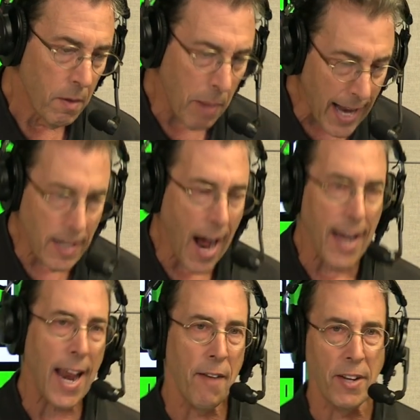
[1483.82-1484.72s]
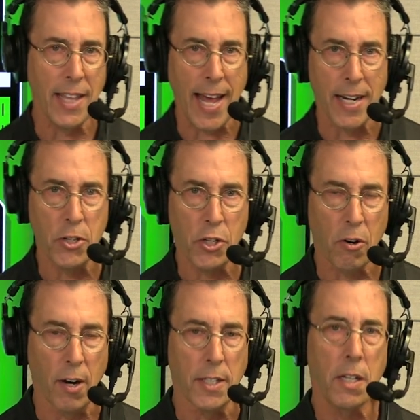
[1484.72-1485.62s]
by not having that
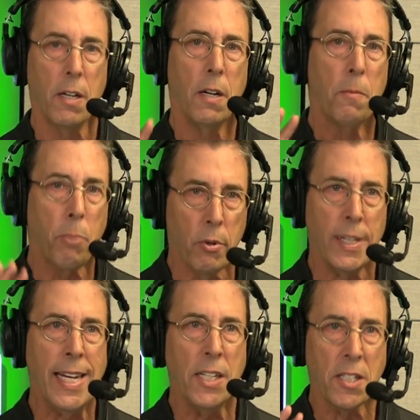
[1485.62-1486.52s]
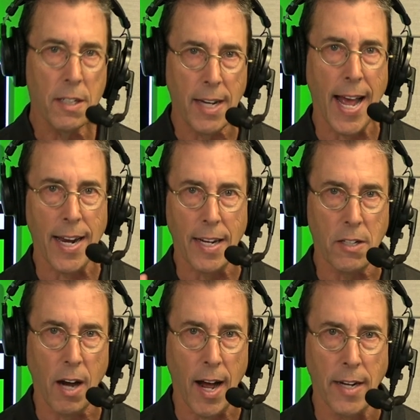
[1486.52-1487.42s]
insurance. Please get
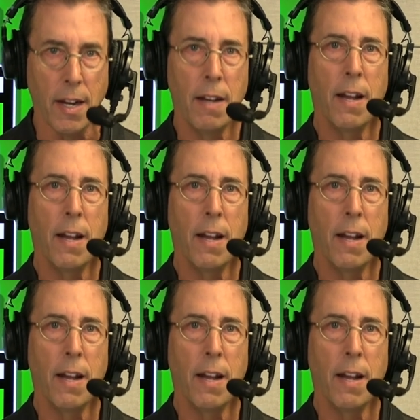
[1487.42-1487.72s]
it done.